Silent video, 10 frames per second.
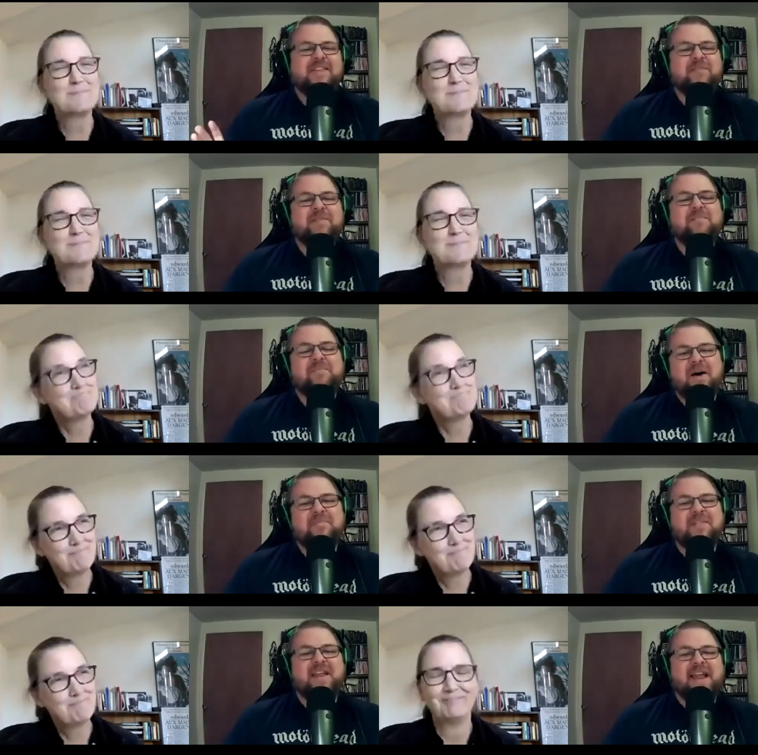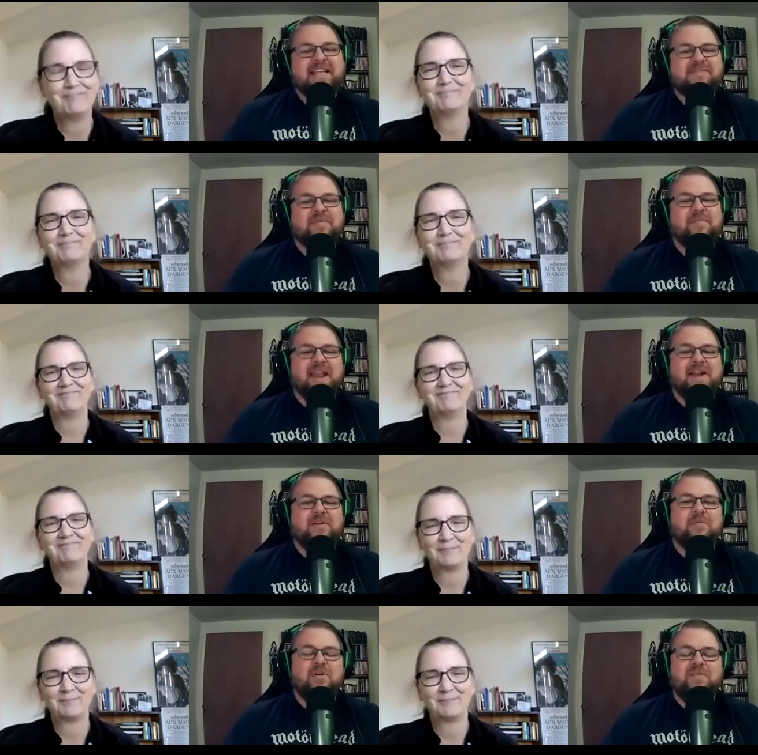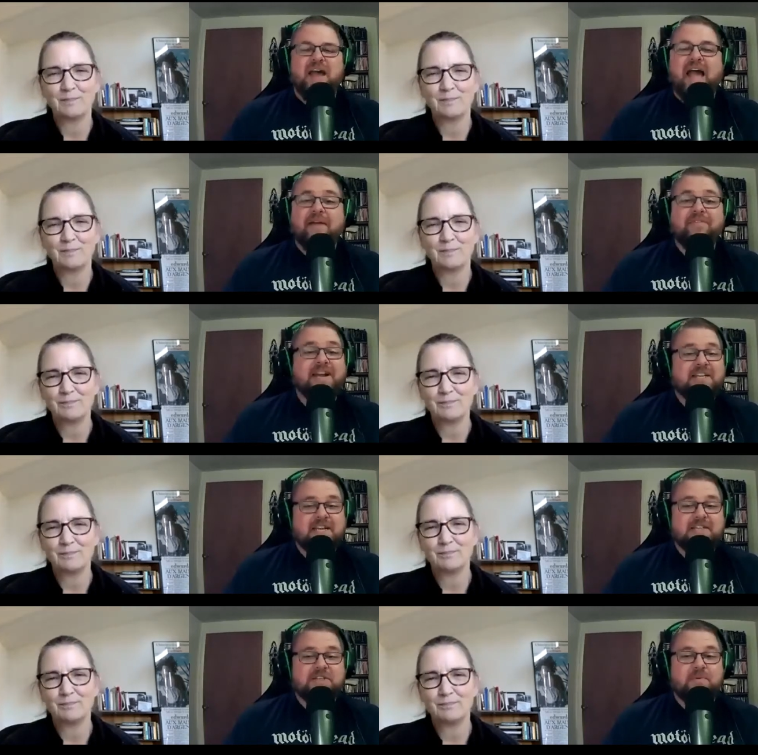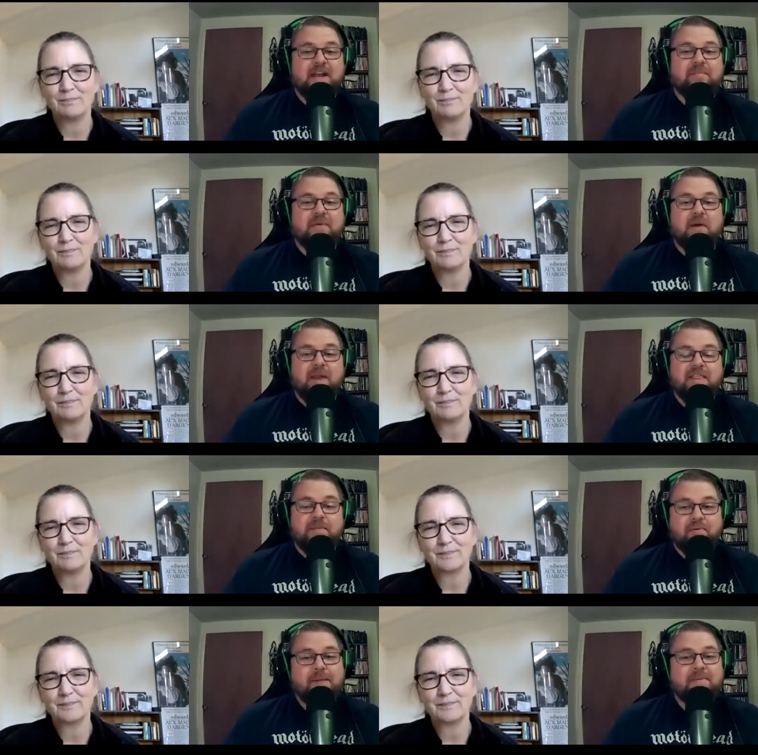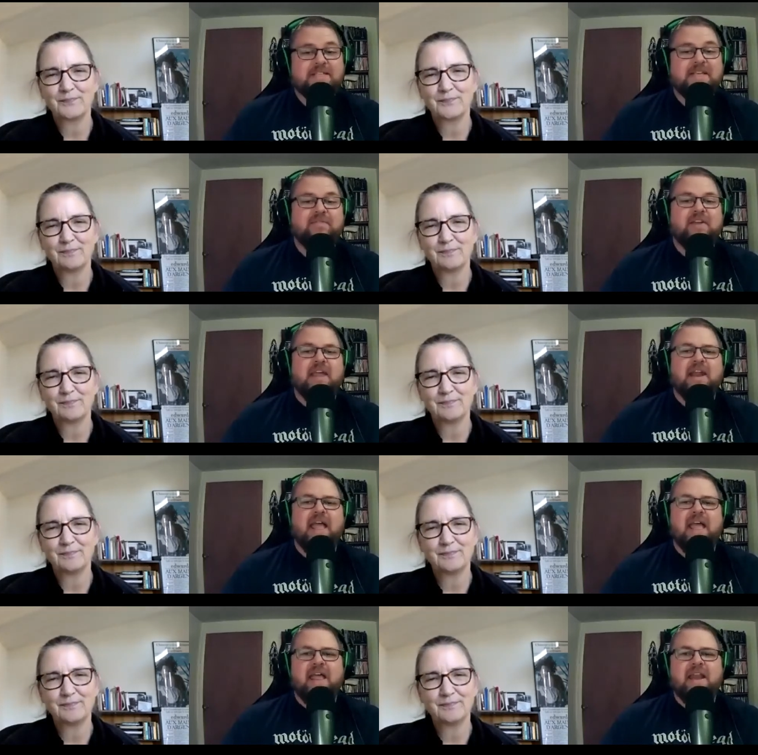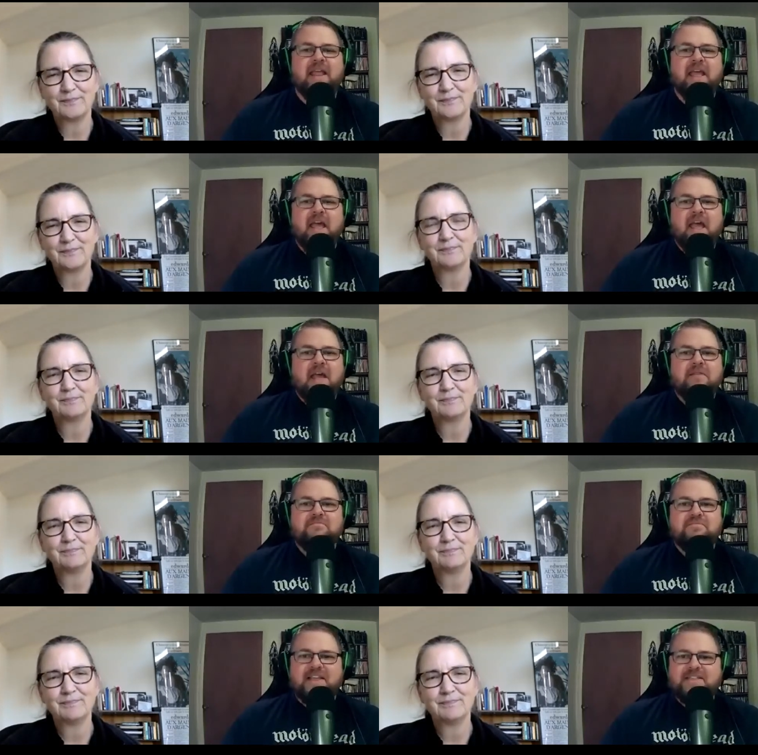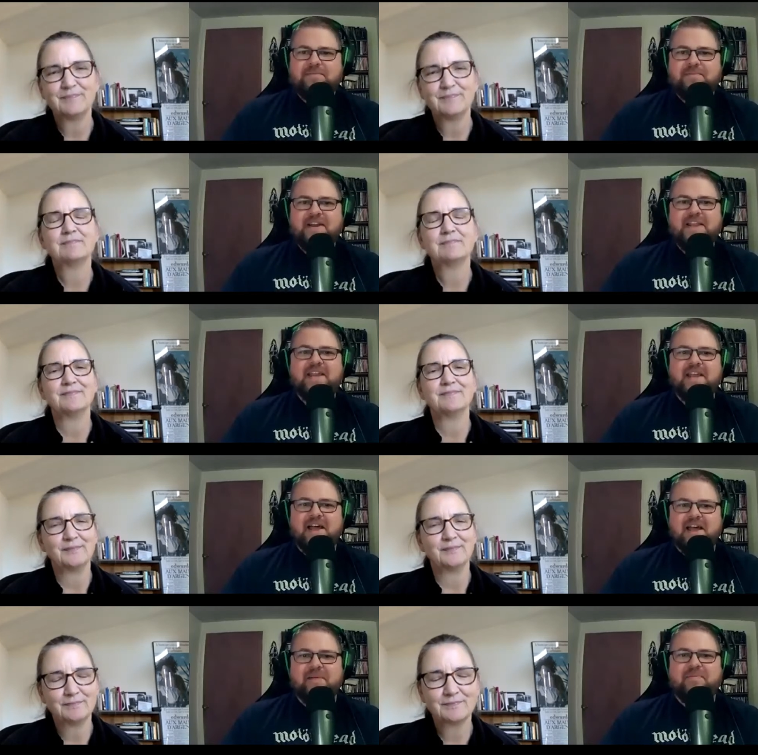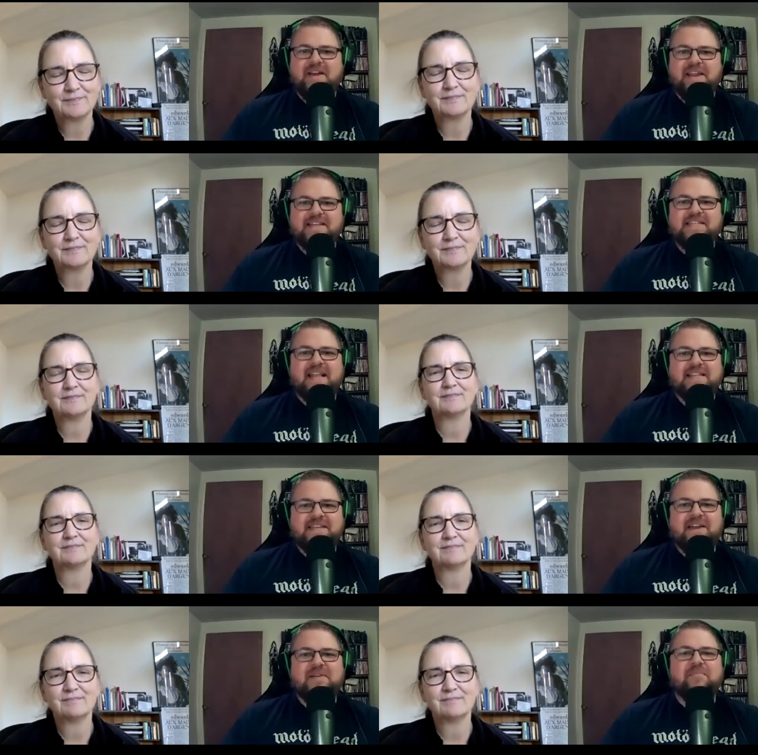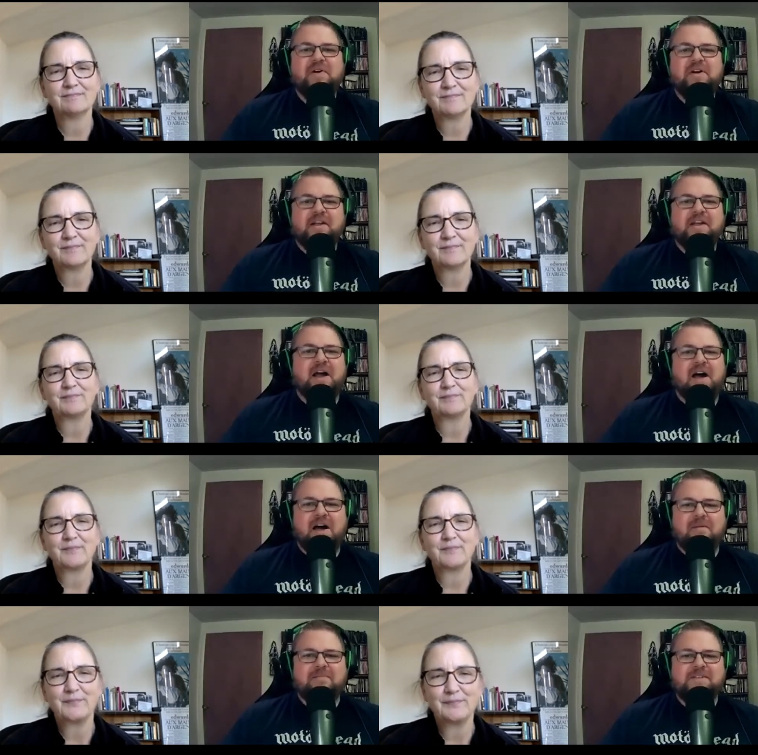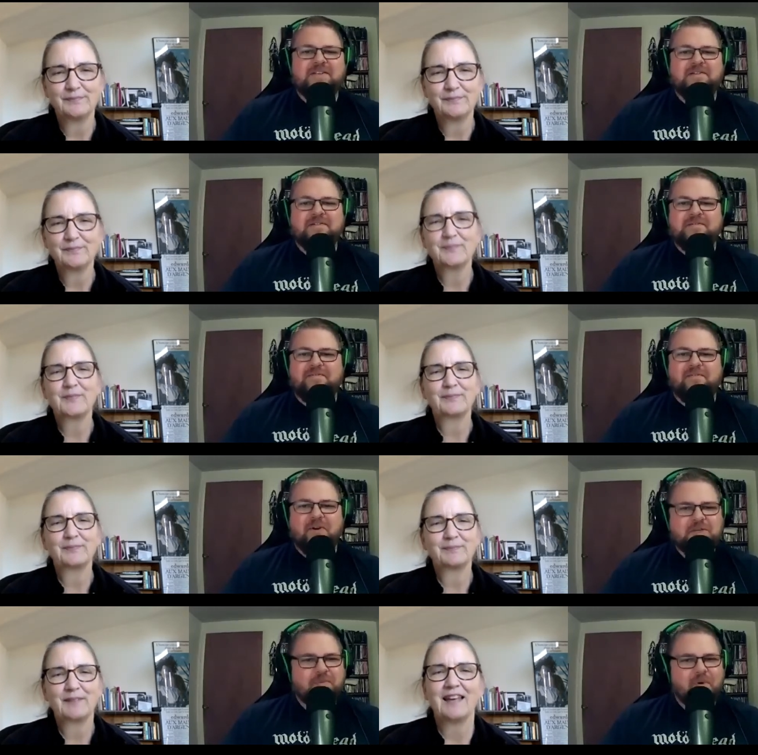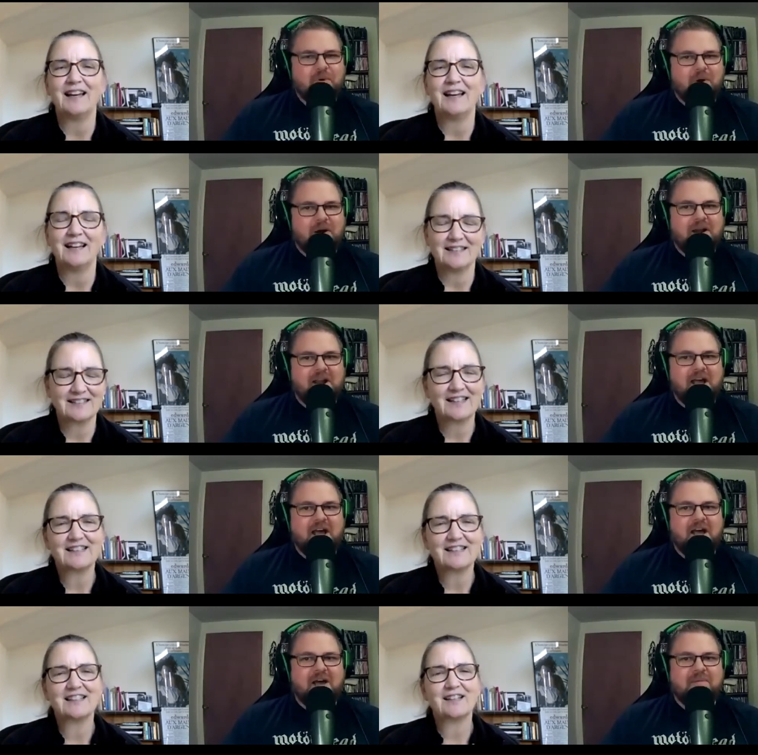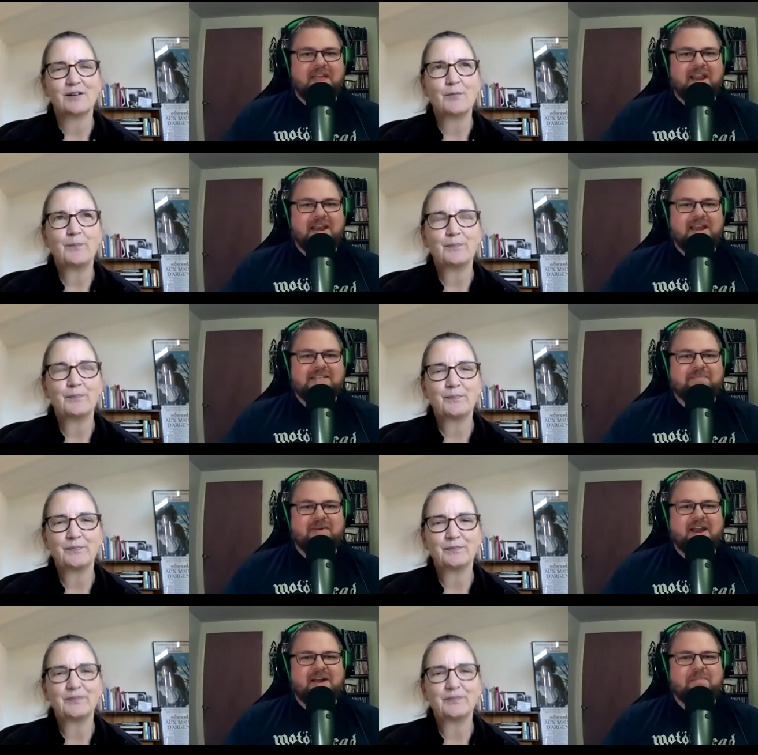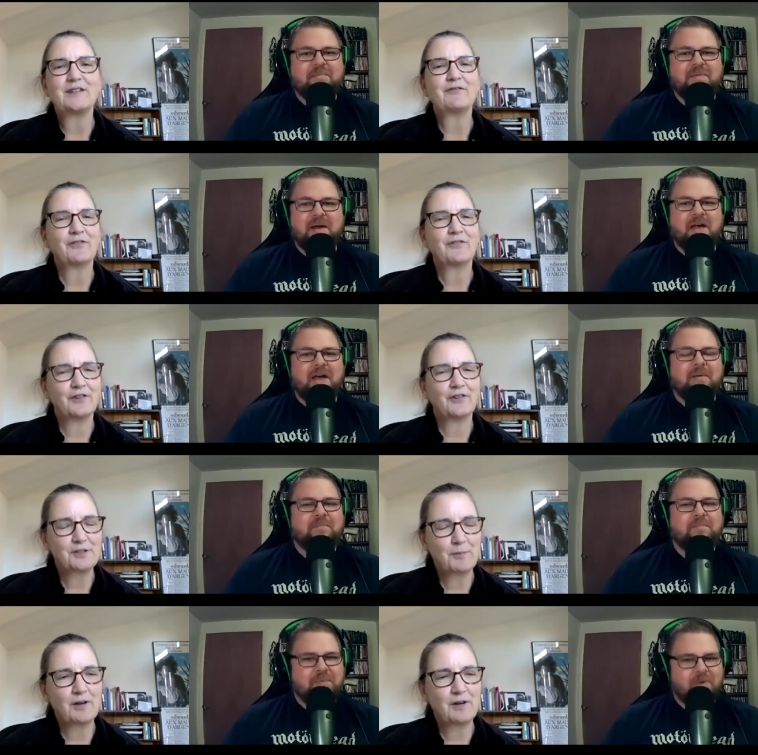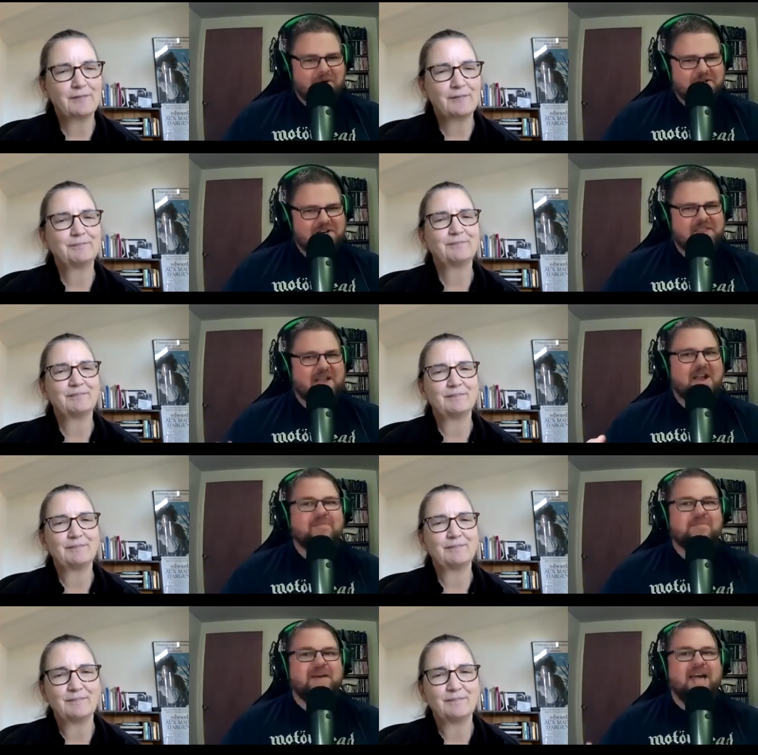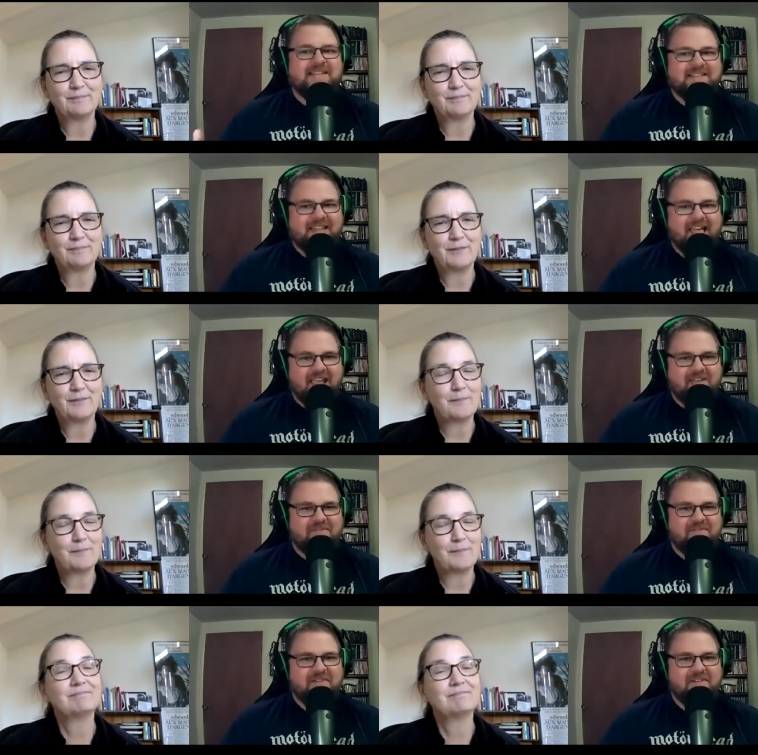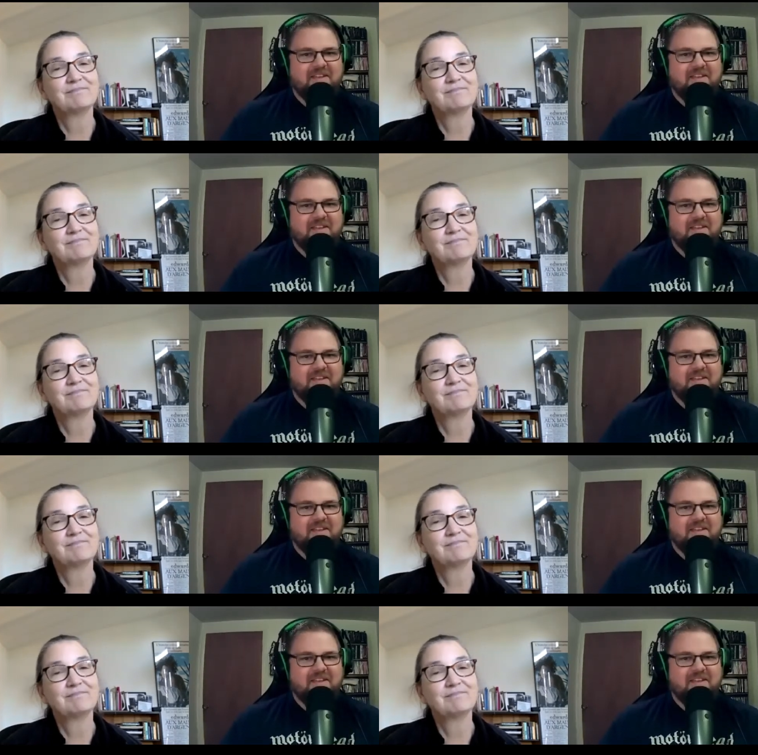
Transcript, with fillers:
Speaker 1: a little bit bummed that it hasn't been made into a movie. I haven't had a chance to read it, but I read the premise of it. And that's a pretty uh pretty intense sounding book um so firstborn um uh, and it's about an, uh, an abortion that comes back to life